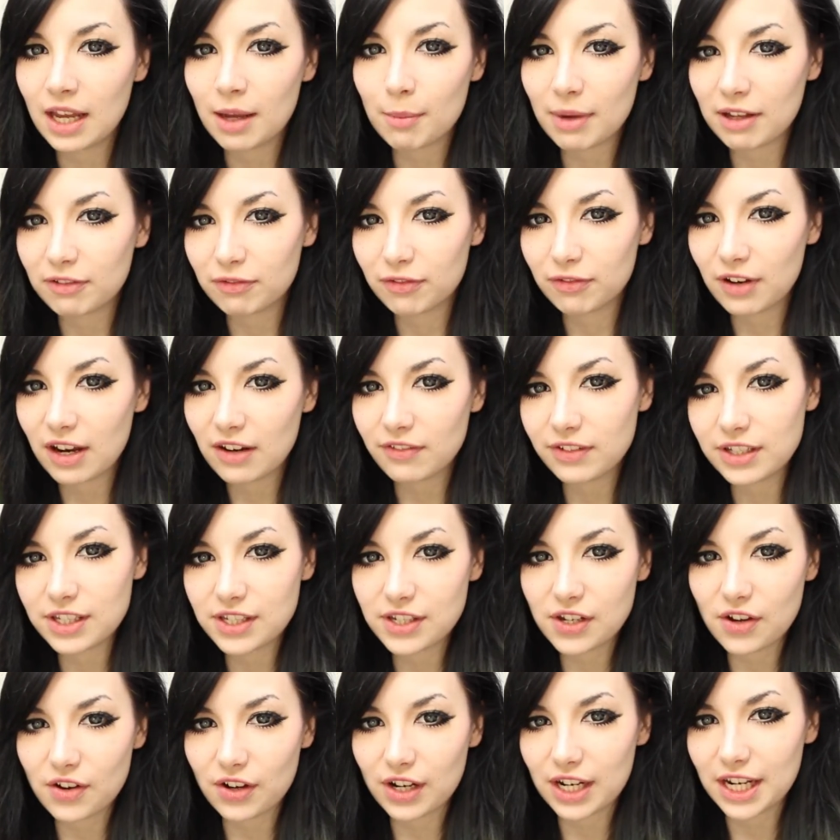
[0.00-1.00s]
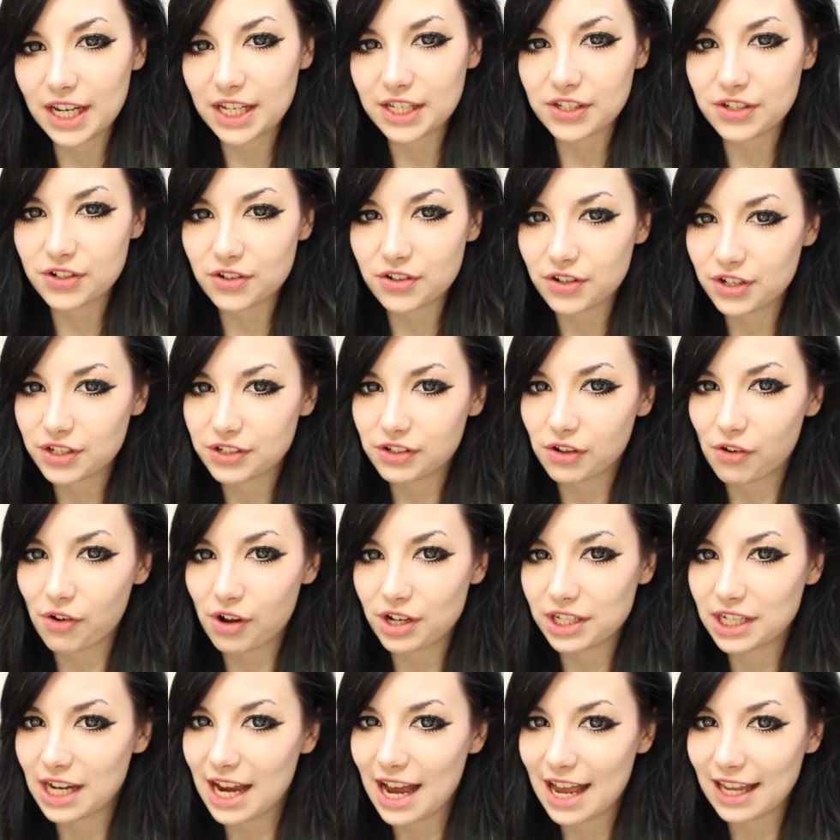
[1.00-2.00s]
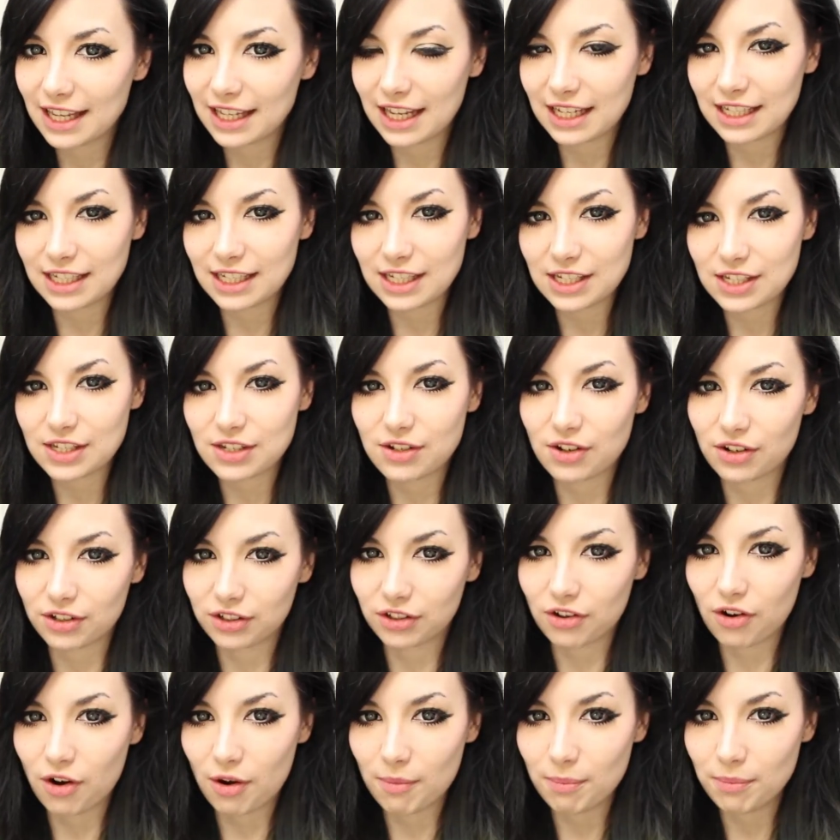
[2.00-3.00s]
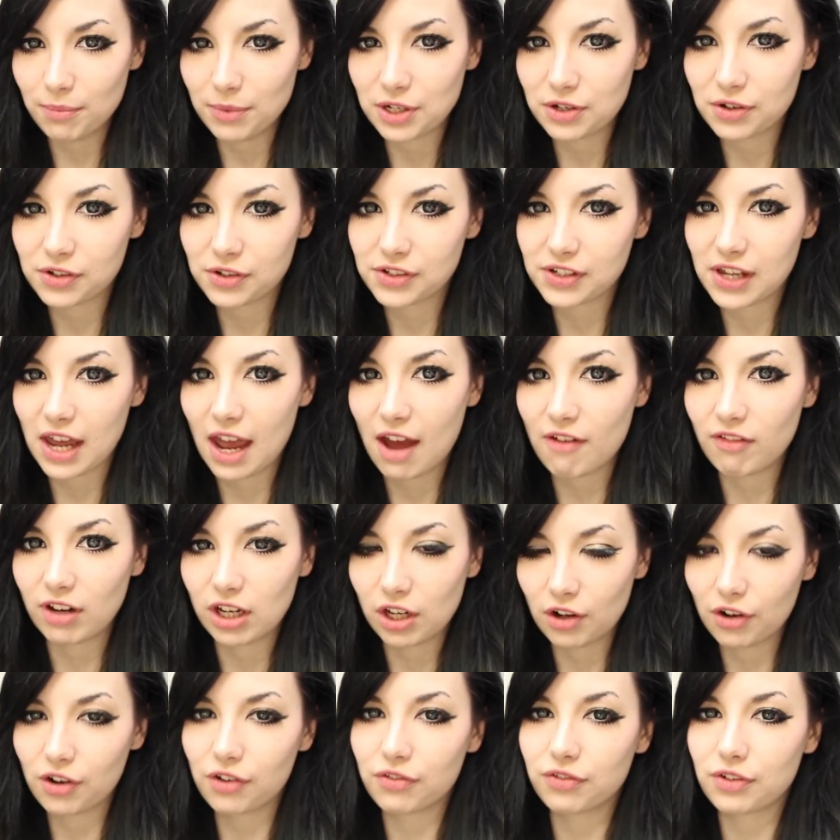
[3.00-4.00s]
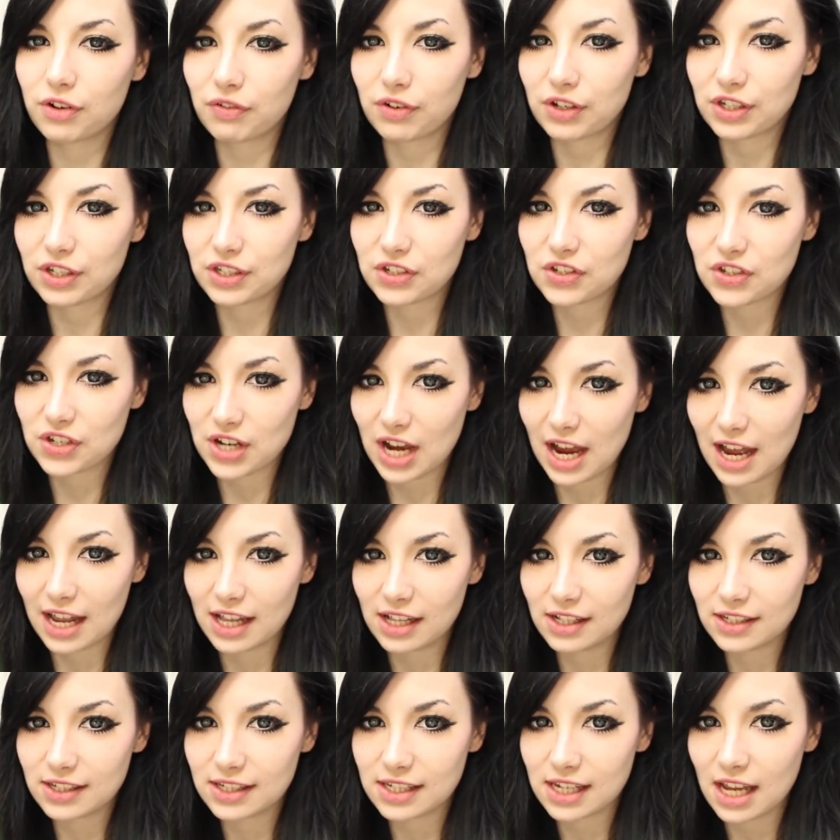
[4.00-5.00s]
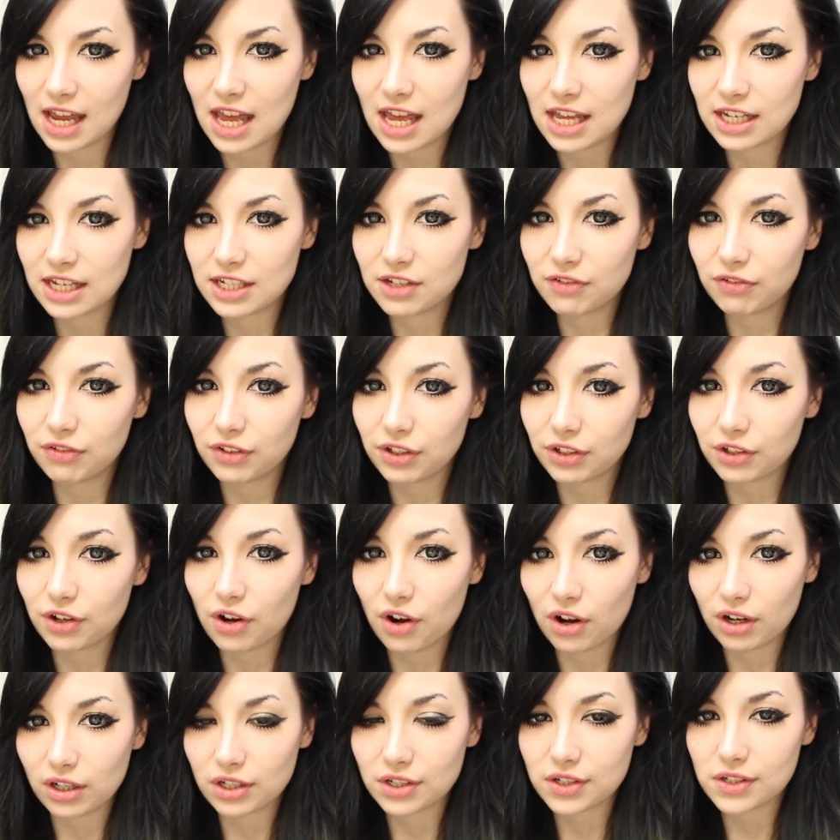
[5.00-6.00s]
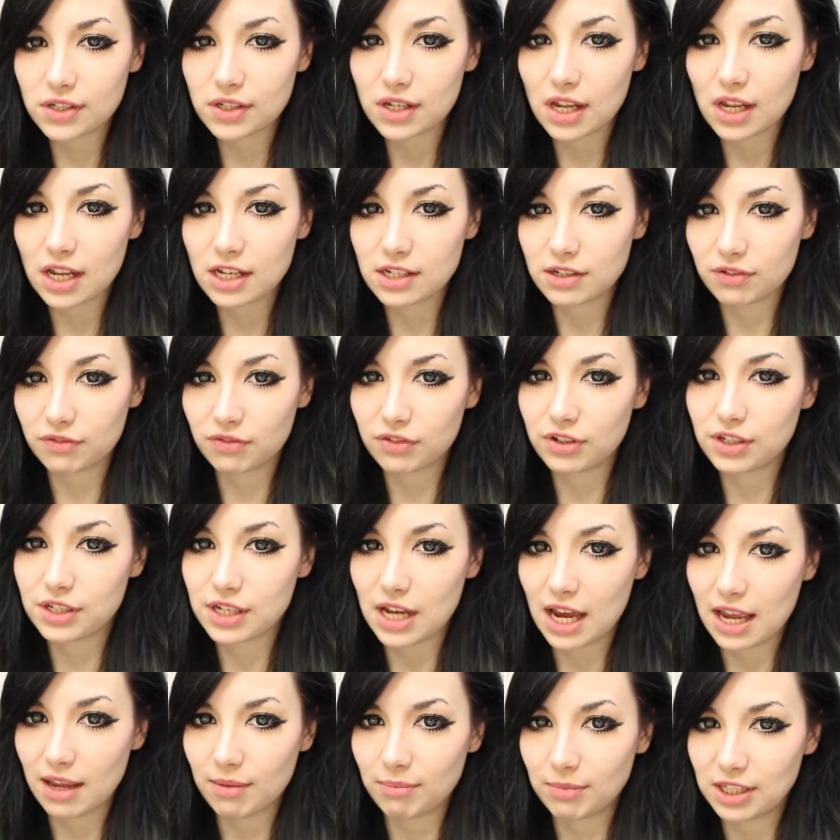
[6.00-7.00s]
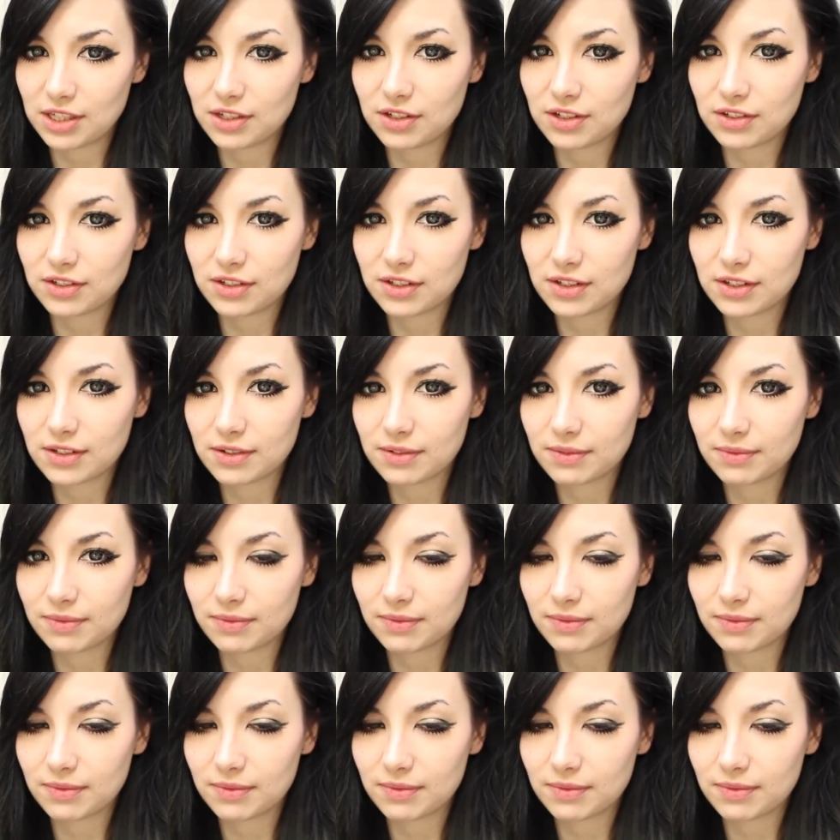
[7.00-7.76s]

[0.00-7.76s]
My favorite circle lens store is called EyeCandy's.com because they have a lot of different styles, different colors and different diameters.